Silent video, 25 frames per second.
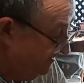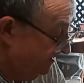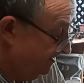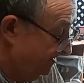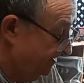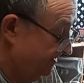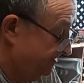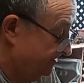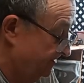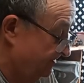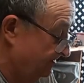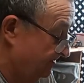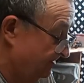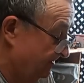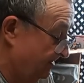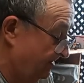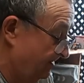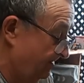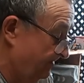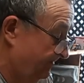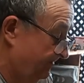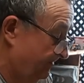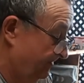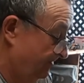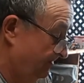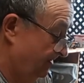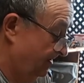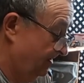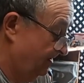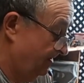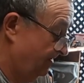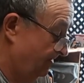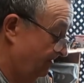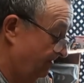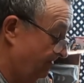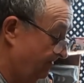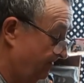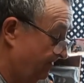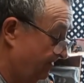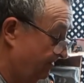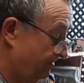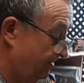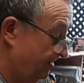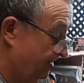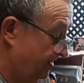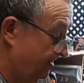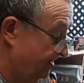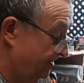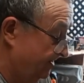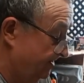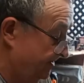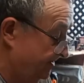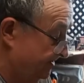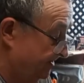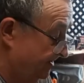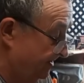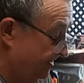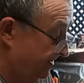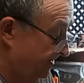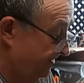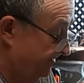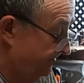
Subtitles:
Right, it's not going through that hole very easily.